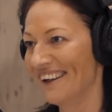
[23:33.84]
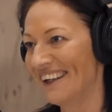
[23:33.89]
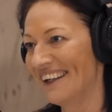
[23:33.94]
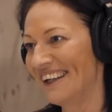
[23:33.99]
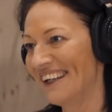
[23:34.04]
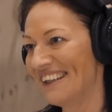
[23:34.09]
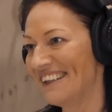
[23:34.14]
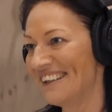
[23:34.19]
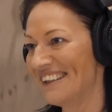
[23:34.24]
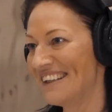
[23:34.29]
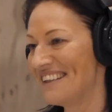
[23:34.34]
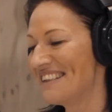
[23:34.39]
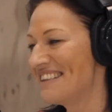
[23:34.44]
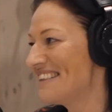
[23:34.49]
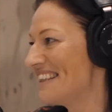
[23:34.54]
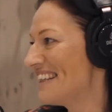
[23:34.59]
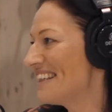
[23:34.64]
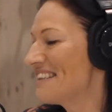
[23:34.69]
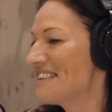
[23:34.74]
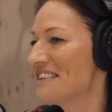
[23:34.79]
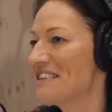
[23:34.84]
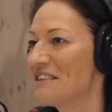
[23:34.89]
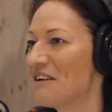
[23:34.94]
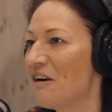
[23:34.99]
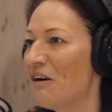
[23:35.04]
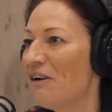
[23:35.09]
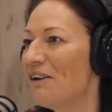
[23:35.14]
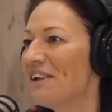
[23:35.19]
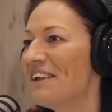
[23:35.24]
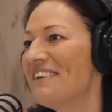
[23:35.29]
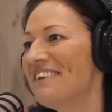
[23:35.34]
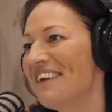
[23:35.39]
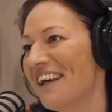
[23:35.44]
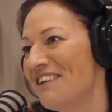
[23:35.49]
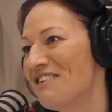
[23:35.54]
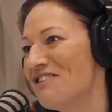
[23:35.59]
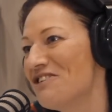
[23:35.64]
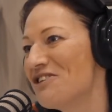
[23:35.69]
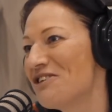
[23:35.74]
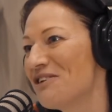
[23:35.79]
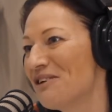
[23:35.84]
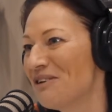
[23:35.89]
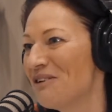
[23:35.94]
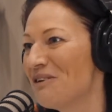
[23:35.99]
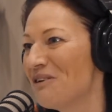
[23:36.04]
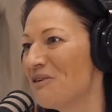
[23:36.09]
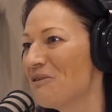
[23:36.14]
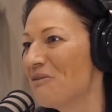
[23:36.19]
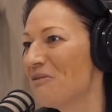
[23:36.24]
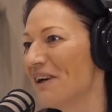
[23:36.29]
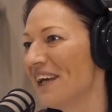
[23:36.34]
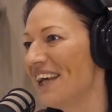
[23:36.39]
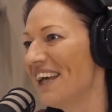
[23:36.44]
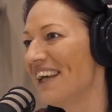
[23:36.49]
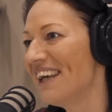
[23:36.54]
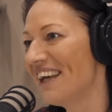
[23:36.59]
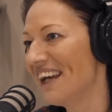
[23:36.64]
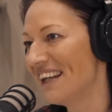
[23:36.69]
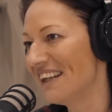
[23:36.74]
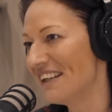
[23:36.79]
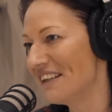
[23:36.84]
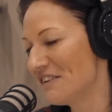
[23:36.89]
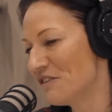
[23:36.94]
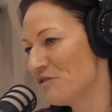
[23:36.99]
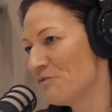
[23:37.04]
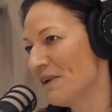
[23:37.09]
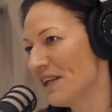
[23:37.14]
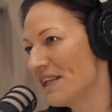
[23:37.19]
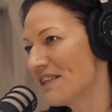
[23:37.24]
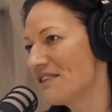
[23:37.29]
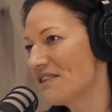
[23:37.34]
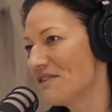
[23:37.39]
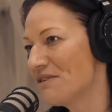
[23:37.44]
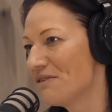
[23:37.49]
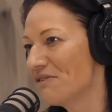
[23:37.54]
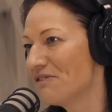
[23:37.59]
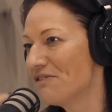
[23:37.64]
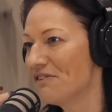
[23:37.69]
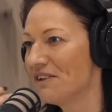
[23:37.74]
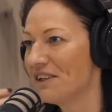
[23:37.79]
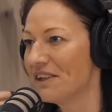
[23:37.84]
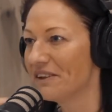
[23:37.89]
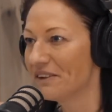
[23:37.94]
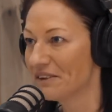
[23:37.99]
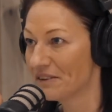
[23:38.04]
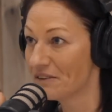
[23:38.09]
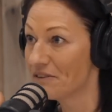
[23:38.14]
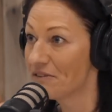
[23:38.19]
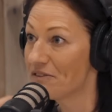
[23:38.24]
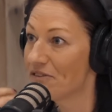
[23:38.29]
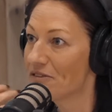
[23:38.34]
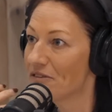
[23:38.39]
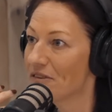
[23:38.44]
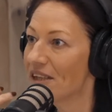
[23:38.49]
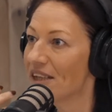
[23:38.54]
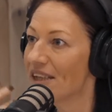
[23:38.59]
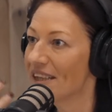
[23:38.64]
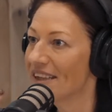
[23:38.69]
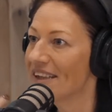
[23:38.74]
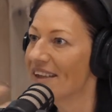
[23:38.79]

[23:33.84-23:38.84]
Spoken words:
it takes all the tension away and it makes you feel free.